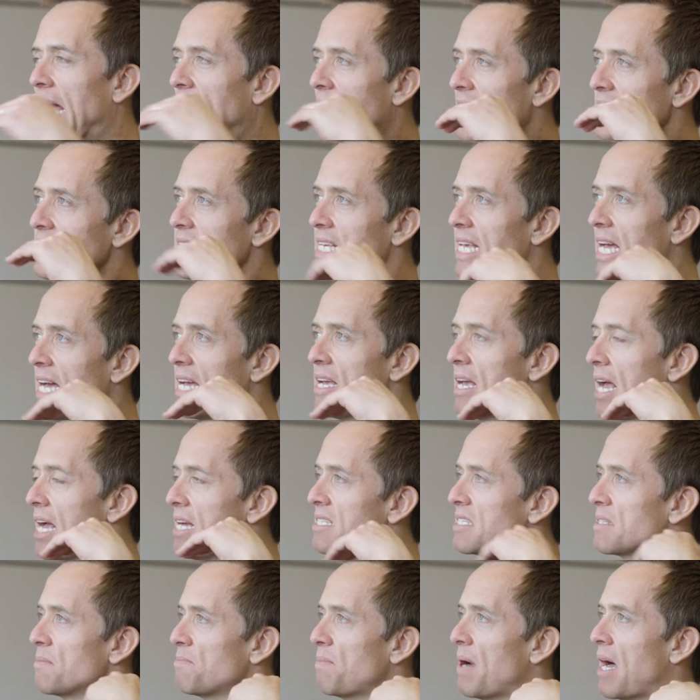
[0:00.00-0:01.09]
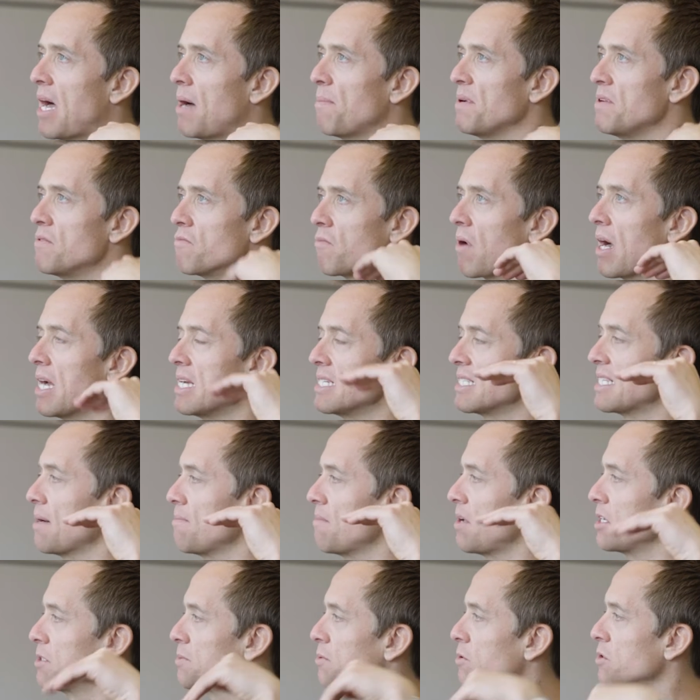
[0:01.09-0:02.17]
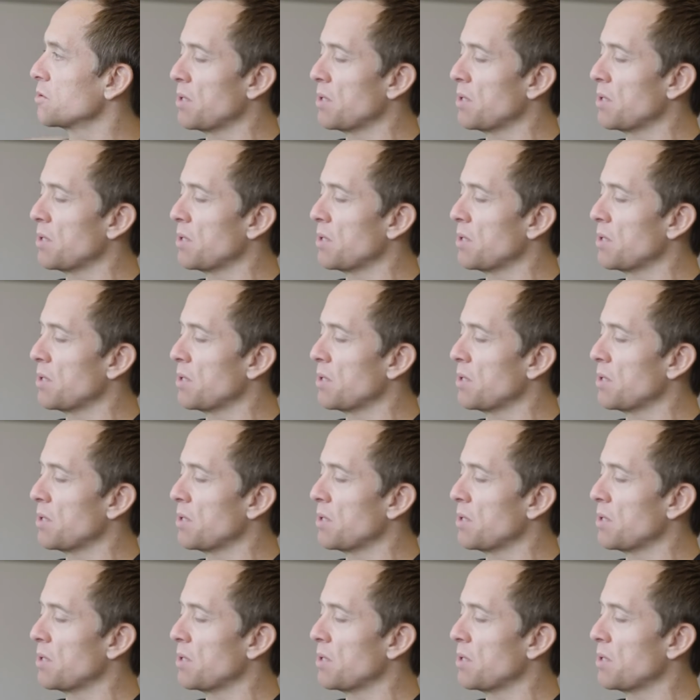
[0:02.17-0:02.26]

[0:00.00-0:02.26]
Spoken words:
Has the bar been raised that much?